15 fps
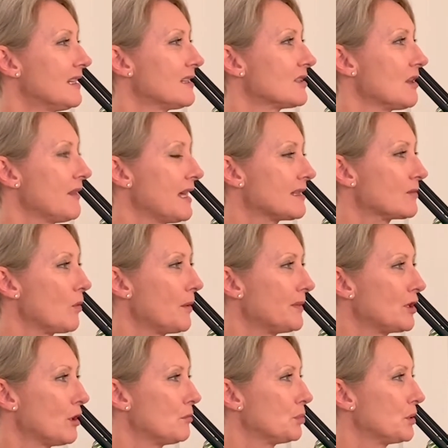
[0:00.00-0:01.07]
So that's why
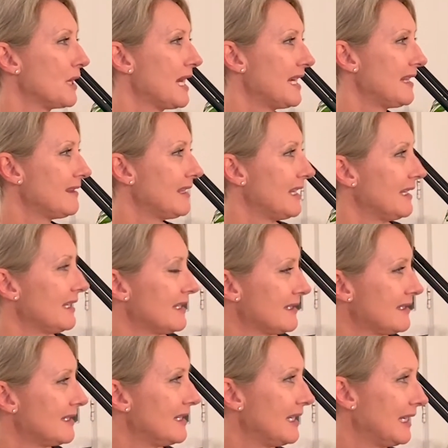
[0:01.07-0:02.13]
we don't put anything
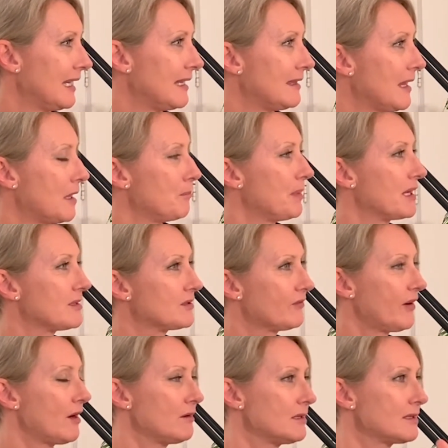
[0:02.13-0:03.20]
acidic in there. But
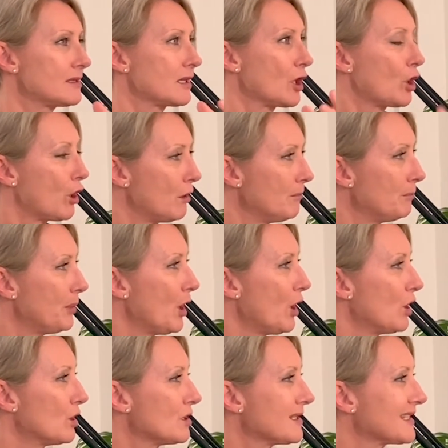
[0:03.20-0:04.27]
as far as the
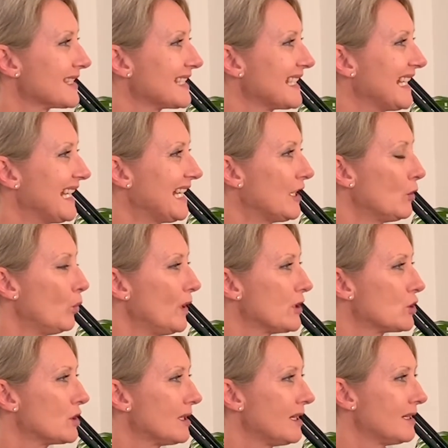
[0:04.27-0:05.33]
compost,
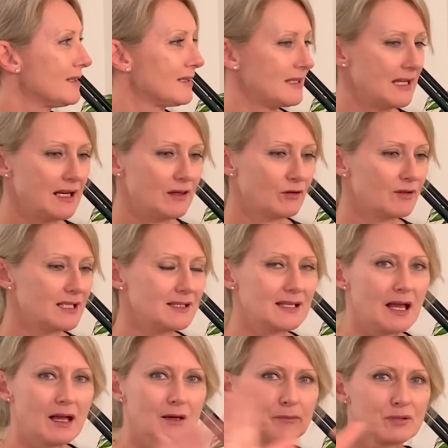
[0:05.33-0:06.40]
which is either in
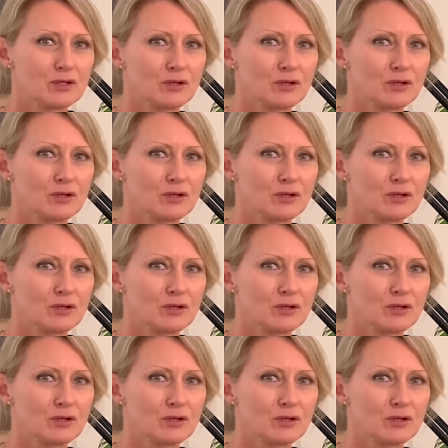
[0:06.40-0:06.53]
tubs